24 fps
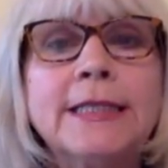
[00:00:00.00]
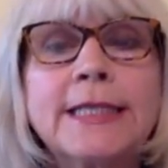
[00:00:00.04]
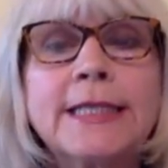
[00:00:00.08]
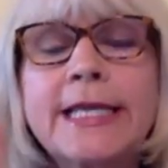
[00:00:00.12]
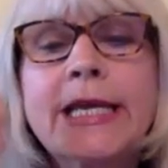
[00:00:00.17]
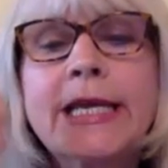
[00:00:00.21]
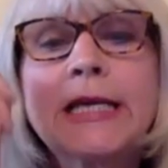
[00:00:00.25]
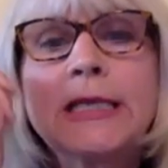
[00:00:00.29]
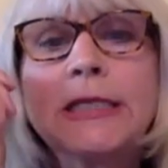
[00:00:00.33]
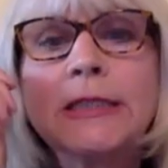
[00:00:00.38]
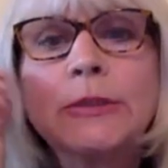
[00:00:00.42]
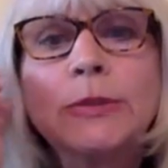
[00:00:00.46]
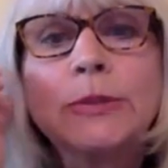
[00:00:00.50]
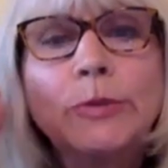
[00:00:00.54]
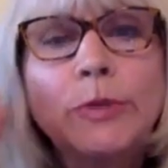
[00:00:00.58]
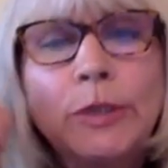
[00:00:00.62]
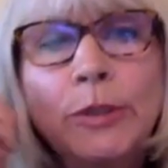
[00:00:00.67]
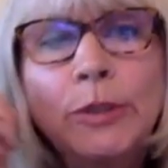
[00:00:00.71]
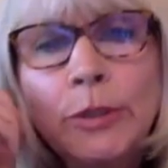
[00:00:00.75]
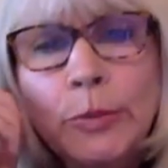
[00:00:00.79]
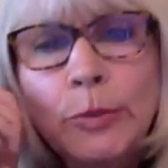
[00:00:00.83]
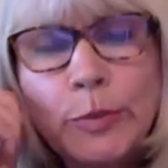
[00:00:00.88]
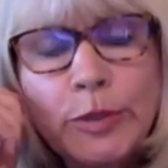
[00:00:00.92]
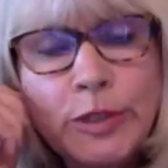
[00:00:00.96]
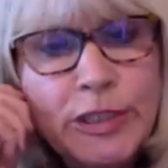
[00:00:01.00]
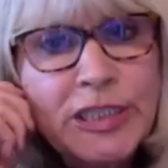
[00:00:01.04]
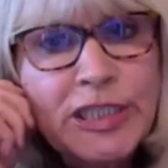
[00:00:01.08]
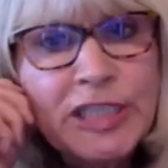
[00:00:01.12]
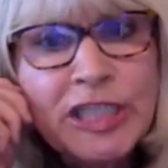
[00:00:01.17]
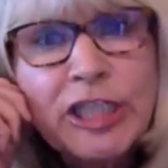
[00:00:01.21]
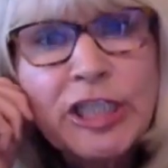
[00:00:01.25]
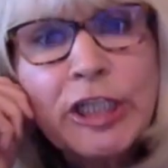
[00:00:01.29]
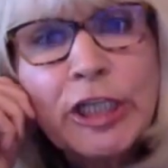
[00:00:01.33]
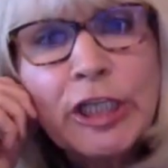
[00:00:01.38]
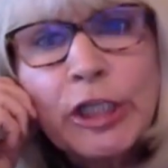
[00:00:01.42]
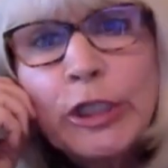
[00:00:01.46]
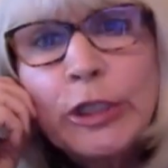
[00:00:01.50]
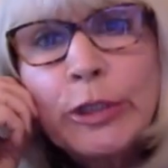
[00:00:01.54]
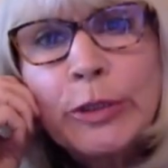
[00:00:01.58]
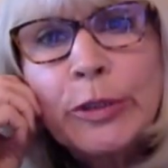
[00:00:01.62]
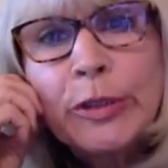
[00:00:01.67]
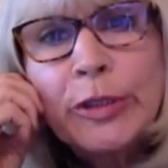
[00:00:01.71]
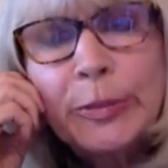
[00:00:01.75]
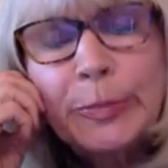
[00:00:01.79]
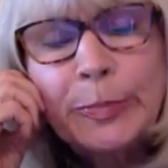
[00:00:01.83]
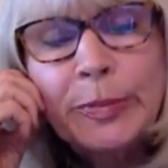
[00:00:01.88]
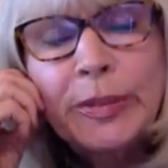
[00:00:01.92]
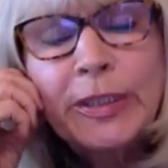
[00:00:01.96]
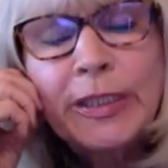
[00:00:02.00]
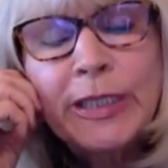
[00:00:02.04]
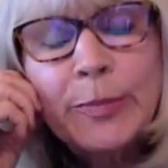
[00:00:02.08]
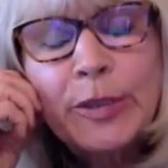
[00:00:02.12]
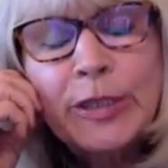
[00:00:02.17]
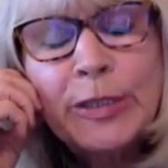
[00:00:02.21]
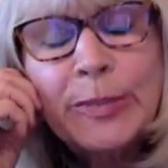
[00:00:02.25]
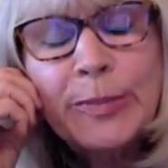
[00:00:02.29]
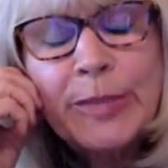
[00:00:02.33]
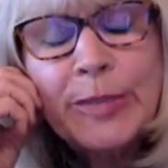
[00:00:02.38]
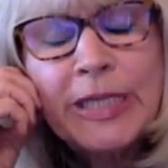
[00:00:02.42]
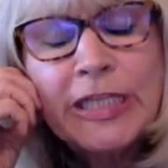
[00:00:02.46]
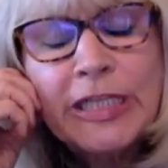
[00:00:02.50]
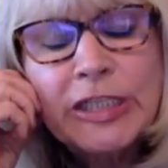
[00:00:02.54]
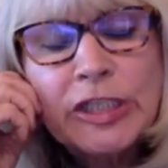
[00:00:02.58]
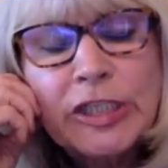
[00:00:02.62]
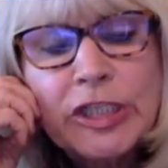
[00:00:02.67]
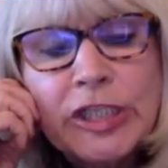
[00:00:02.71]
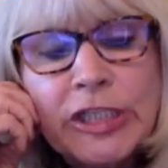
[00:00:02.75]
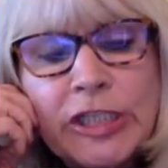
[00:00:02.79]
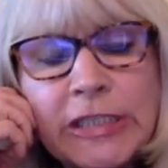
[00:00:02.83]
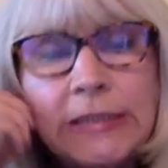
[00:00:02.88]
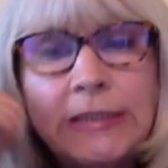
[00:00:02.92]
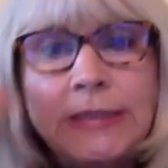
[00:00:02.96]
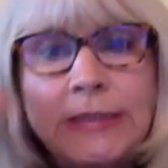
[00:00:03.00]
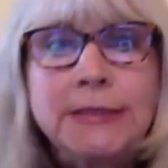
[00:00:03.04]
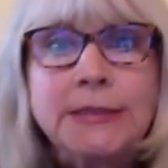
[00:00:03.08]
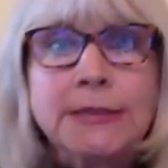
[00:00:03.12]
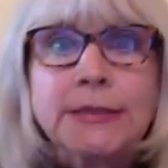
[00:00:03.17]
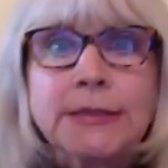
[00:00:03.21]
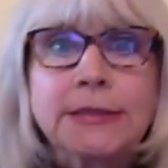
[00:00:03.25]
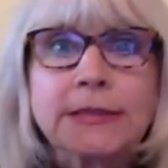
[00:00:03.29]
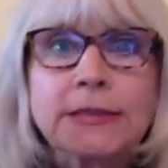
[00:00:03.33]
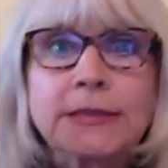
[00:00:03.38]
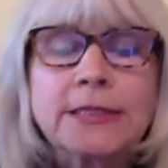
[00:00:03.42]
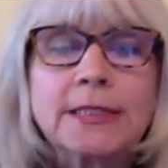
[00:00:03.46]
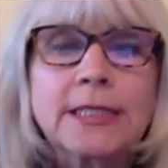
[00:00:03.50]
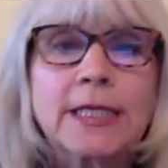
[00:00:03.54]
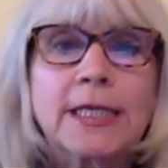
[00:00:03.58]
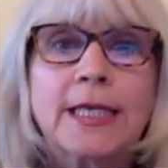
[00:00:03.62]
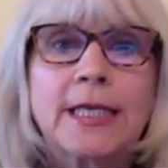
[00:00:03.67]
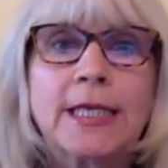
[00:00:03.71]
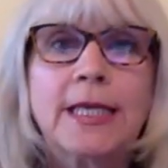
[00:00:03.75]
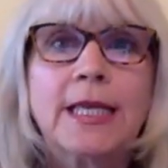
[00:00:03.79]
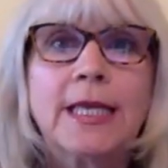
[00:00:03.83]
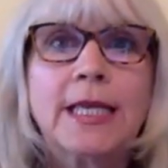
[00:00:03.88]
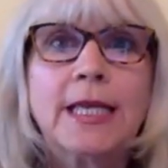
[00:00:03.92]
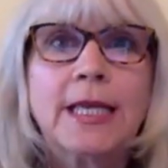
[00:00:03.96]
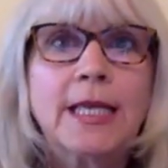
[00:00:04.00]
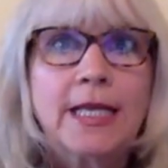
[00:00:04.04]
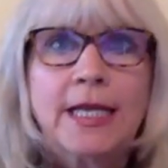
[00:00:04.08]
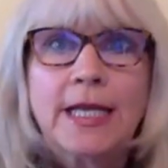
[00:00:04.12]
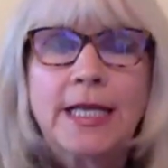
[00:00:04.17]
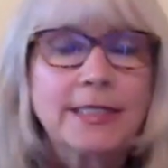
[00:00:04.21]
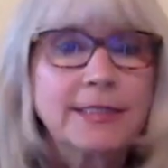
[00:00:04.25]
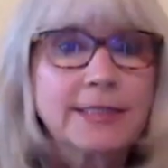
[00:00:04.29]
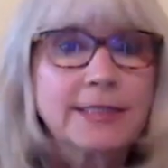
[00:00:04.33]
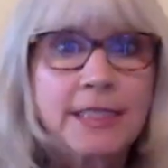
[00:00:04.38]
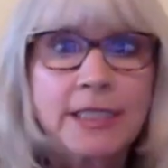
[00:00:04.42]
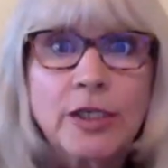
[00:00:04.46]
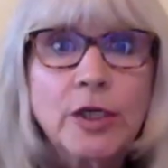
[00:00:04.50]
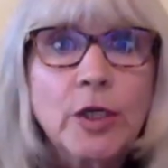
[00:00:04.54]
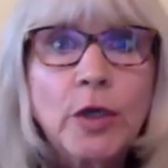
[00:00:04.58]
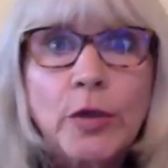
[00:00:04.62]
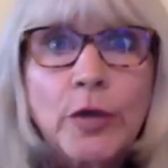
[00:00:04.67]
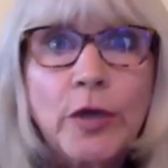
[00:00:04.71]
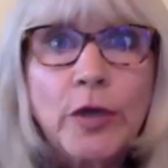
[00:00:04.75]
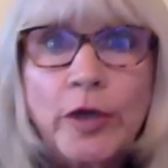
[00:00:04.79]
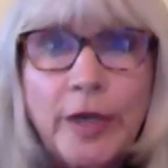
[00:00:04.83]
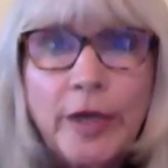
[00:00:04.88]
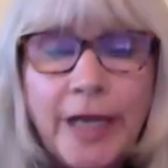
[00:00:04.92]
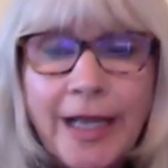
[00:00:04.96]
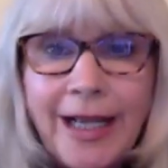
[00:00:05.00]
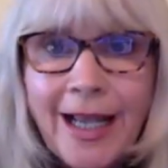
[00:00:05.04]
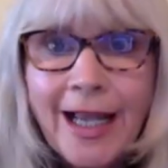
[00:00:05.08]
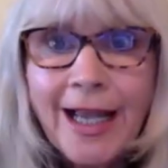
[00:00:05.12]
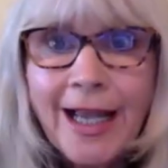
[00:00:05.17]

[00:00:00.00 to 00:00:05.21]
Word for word: Yeah, uh, we're sending you to the Playboy Mansion. And I said, No, you're not.